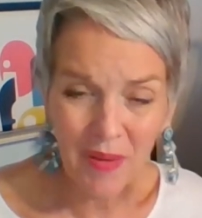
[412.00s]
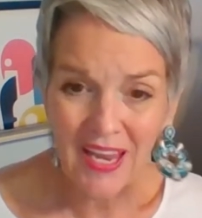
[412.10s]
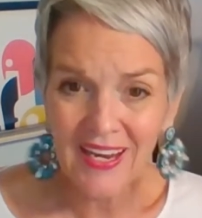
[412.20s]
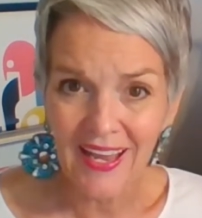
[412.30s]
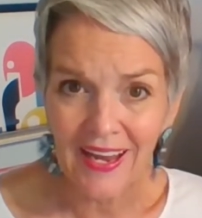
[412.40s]

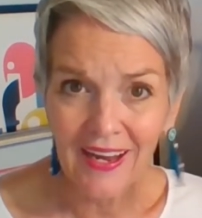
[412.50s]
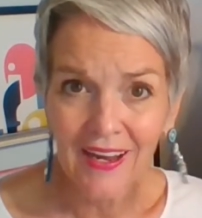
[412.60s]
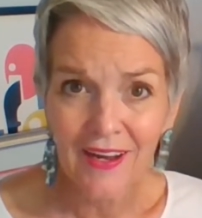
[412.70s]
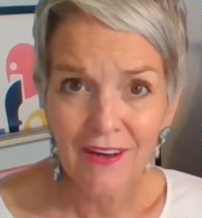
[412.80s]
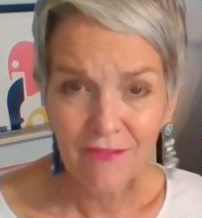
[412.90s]
repeating
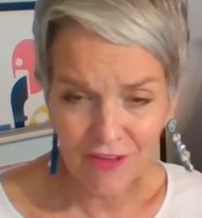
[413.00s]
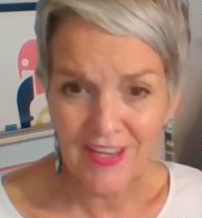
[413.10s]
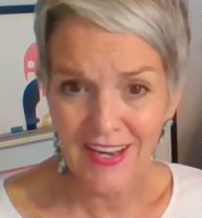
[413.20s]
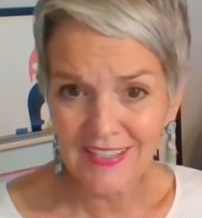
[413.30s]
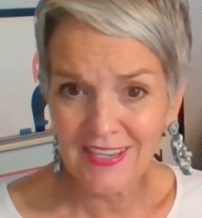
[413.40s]
for
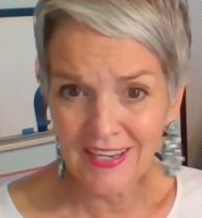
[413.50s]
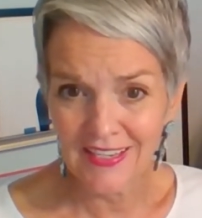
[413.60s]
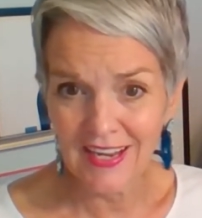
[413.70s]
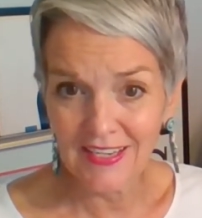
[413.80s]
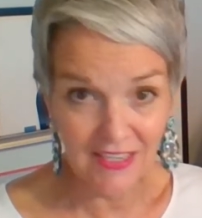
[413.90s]
the next
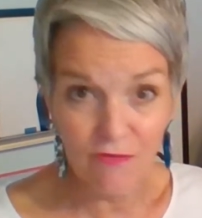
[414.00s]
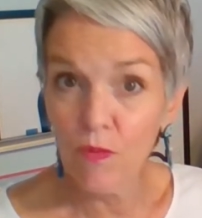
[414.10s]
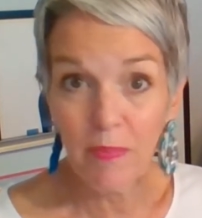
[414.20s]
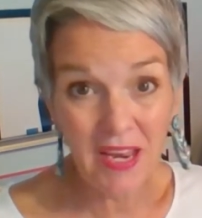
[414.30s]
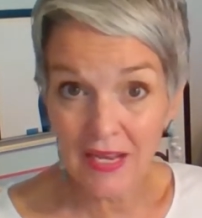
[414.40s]
ninety days, if
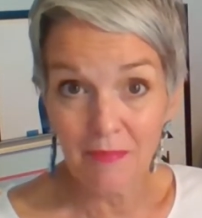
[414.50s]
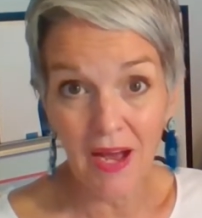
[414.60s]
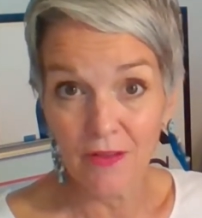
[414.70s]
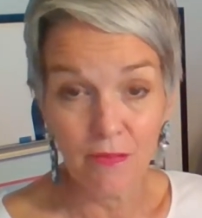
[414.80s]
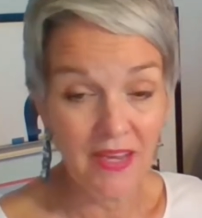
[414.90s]
repeating
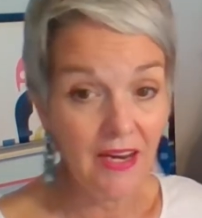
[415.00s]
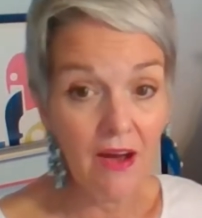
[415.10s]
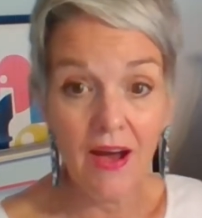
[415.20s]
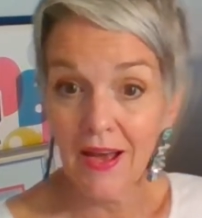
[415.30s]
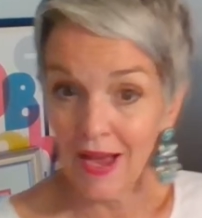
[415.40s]
bothered me.
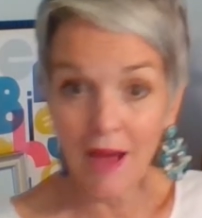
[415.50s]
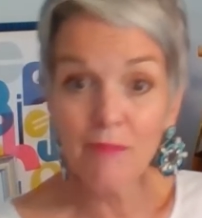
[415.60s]
Now, I,